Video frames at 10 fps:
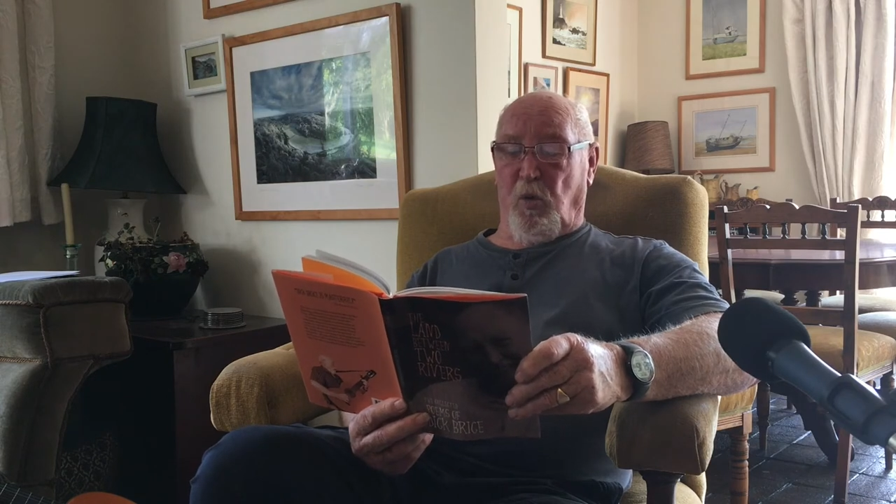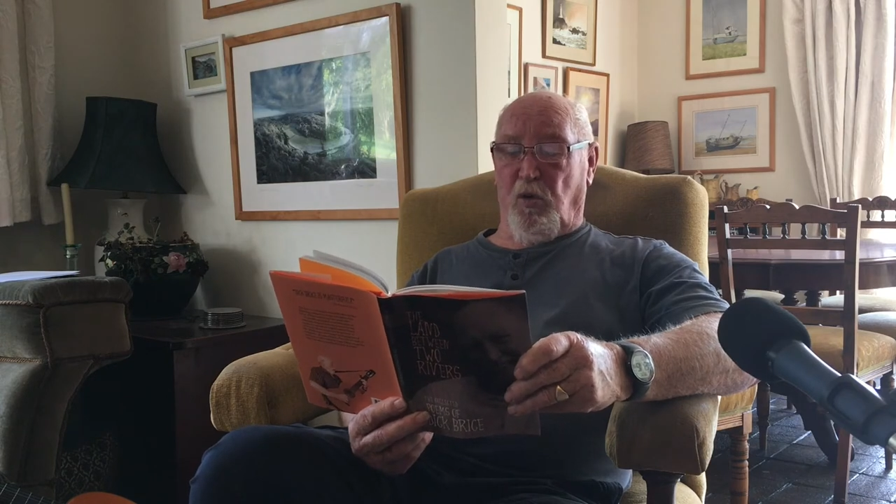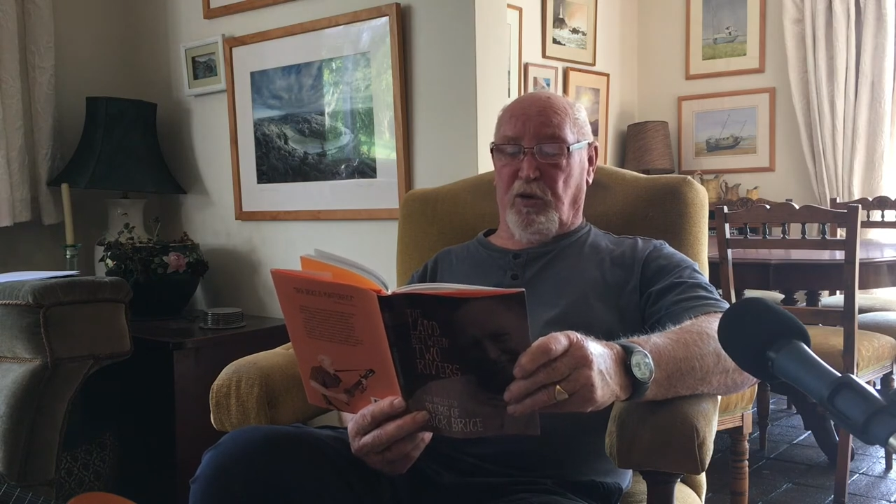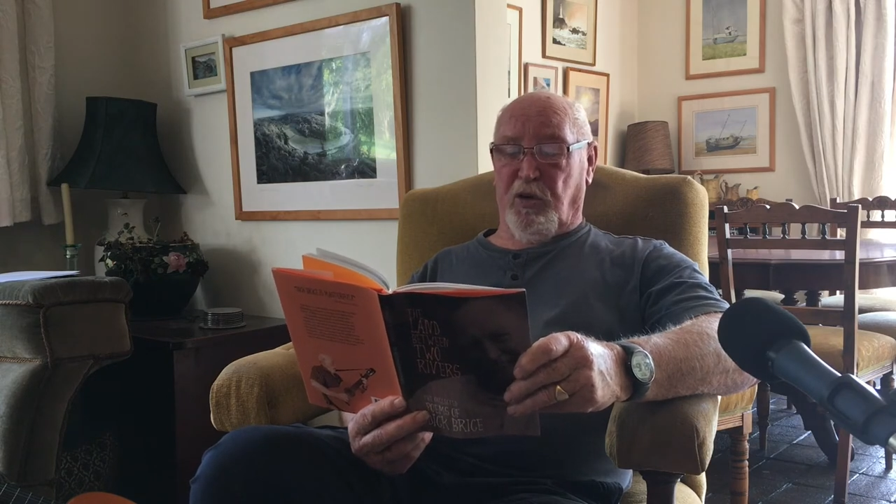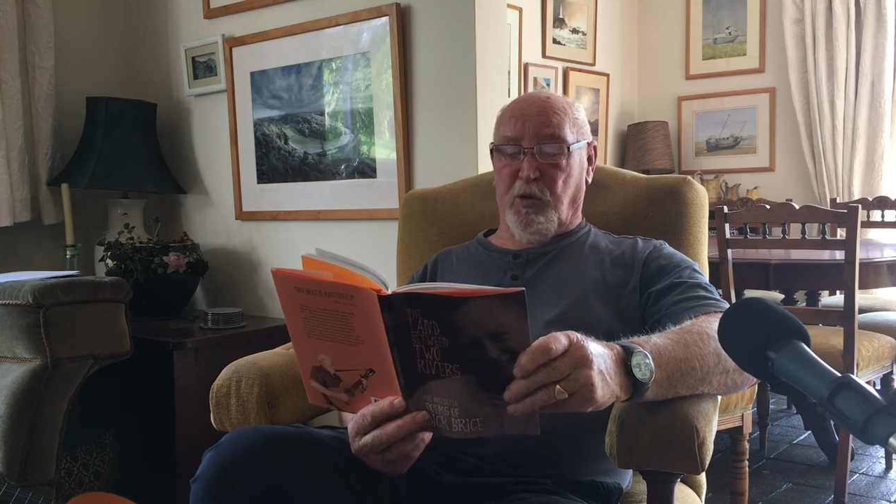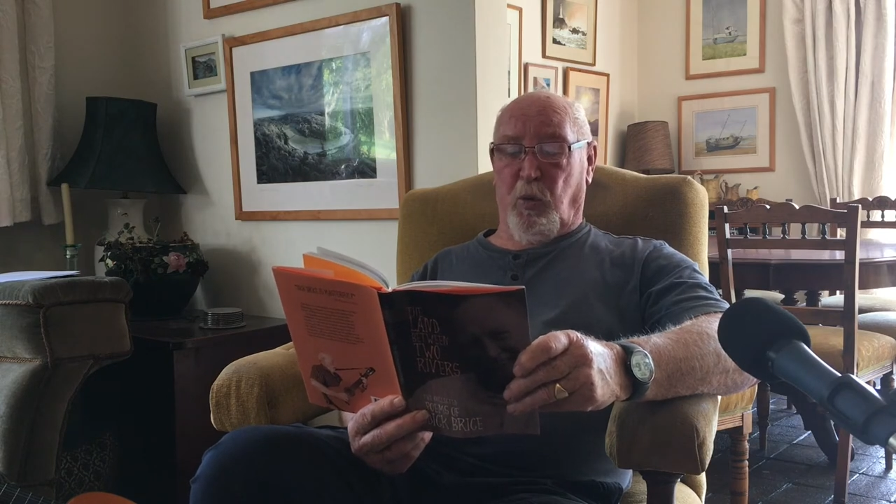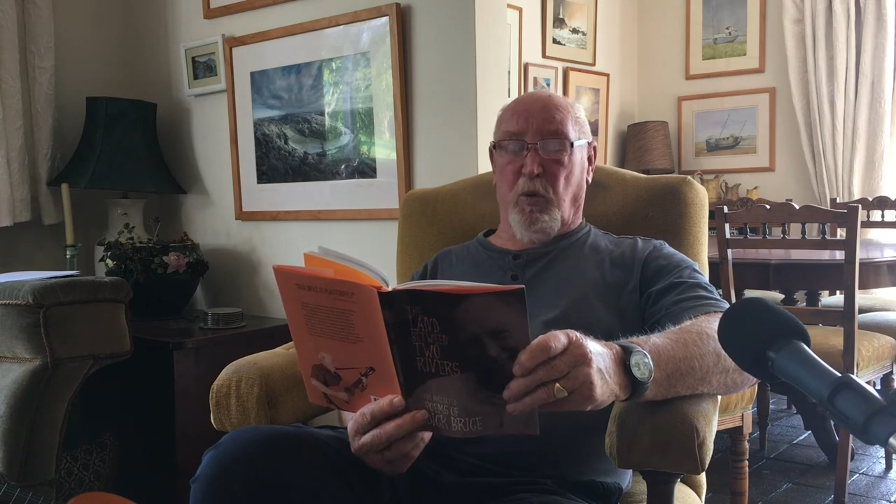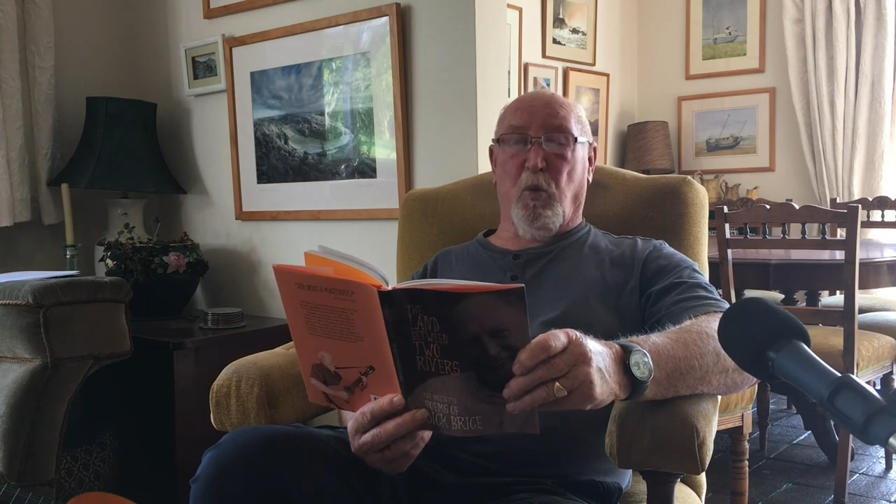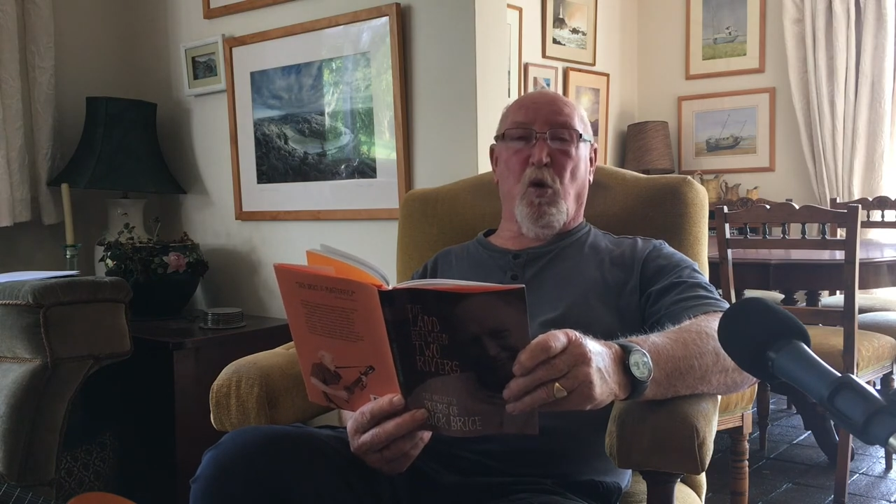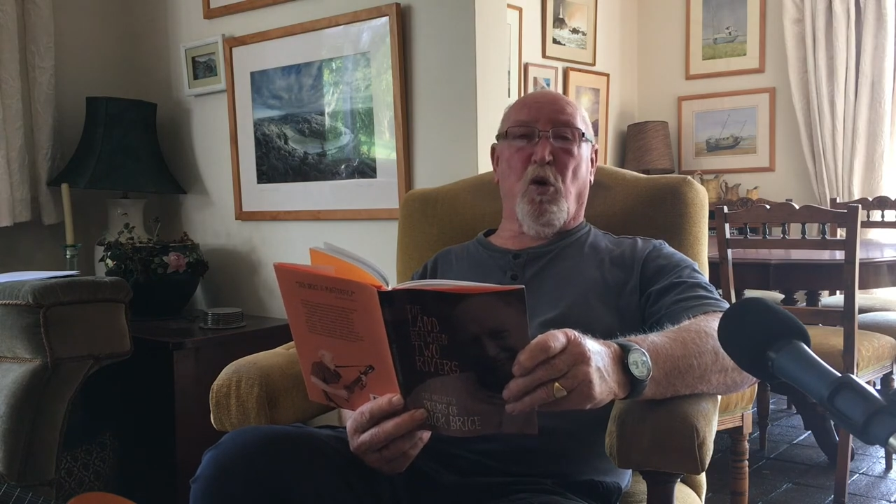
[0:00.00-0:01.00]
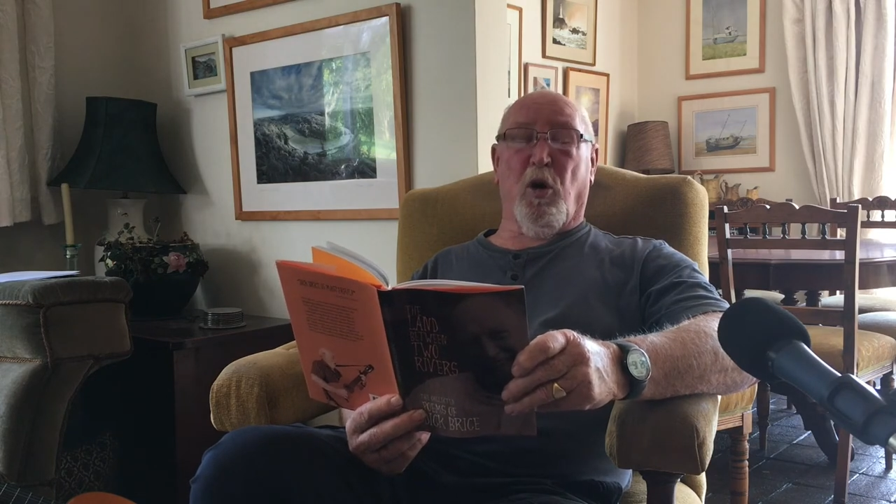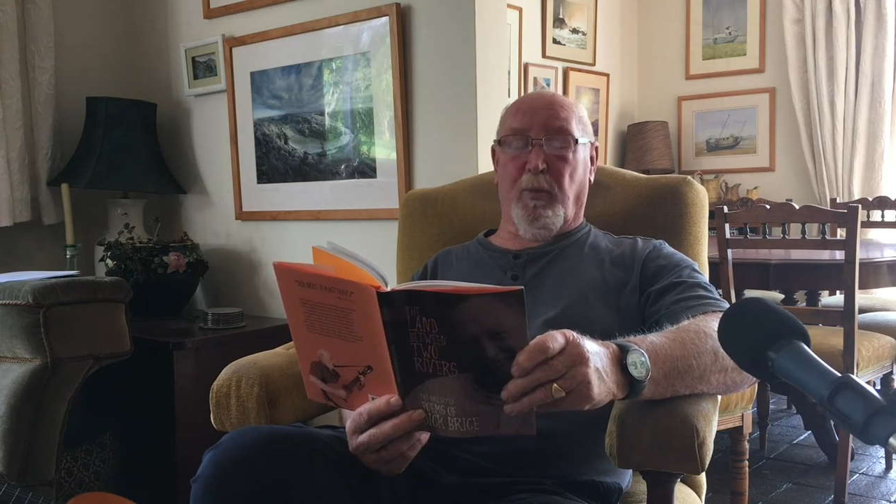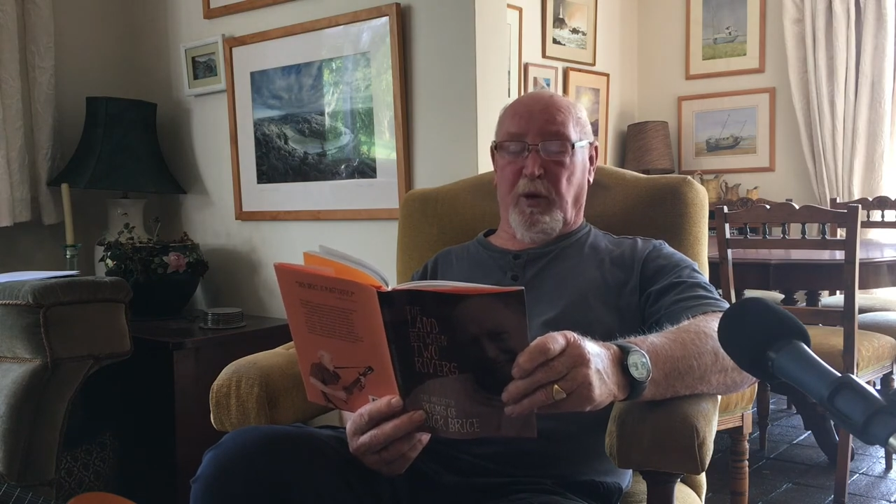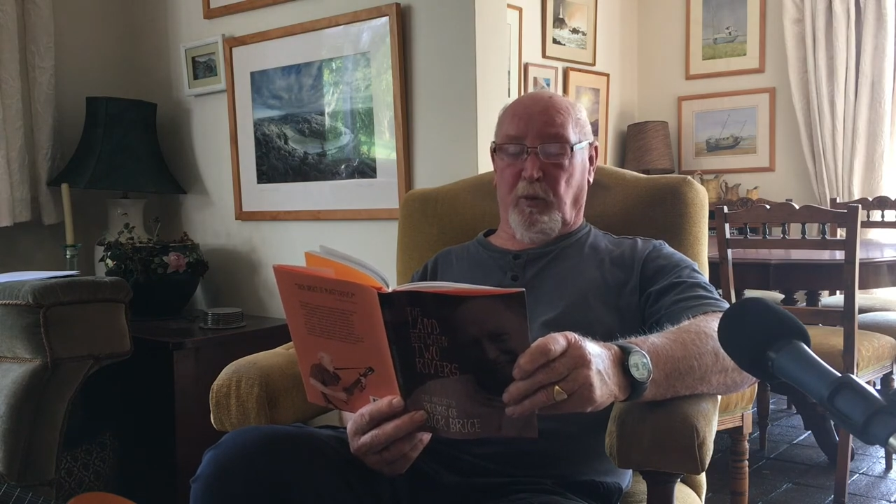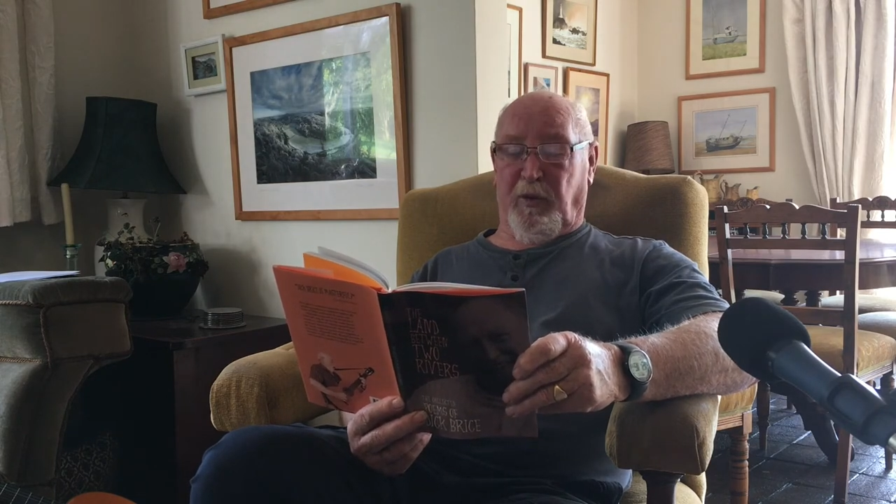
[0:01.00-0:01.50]
waters were
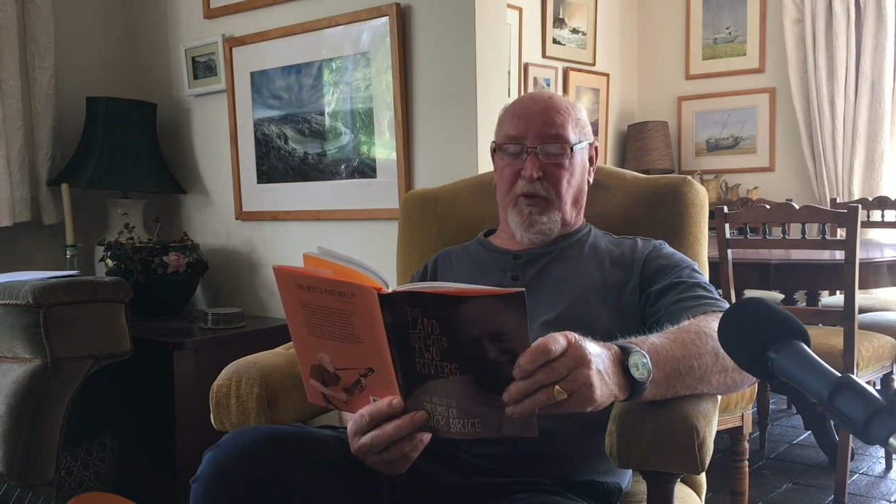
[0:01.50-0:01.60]
warm, and we've